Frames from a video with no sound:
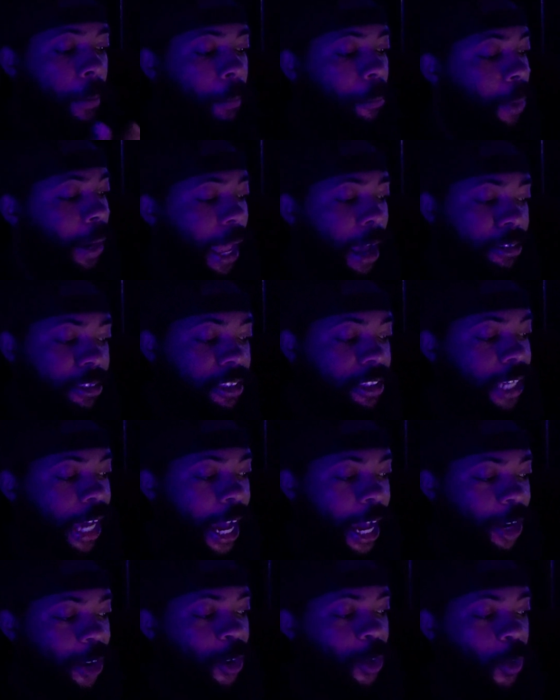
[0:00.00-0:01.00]
But
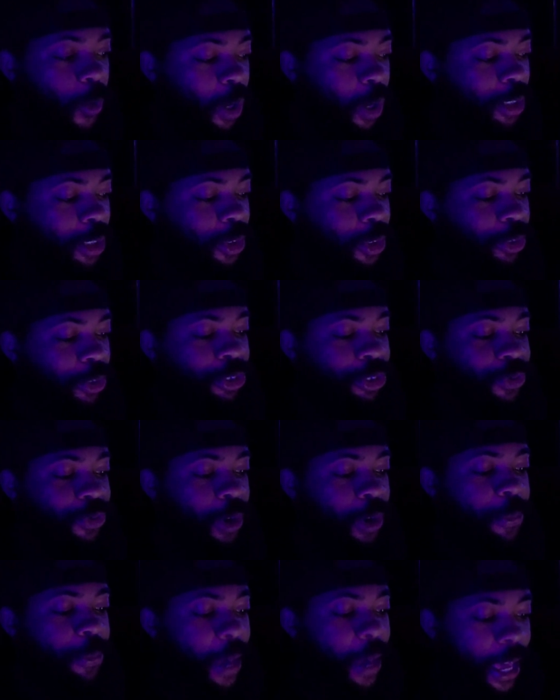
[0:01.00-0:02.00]
outside of the ones on this
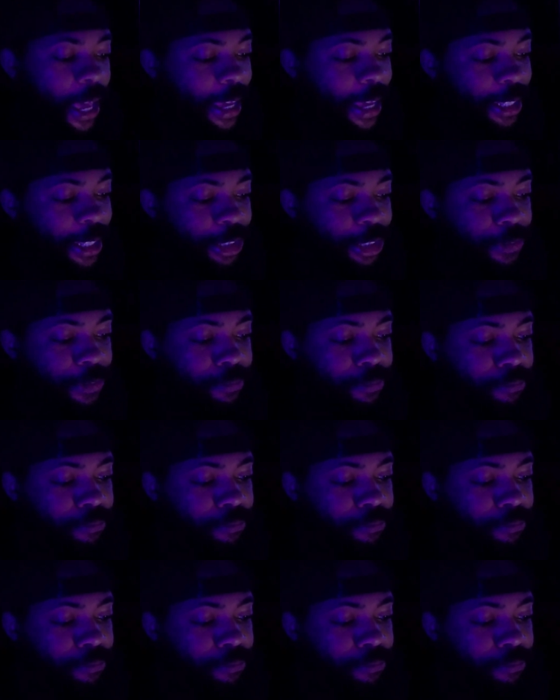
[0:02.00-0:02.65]
front page,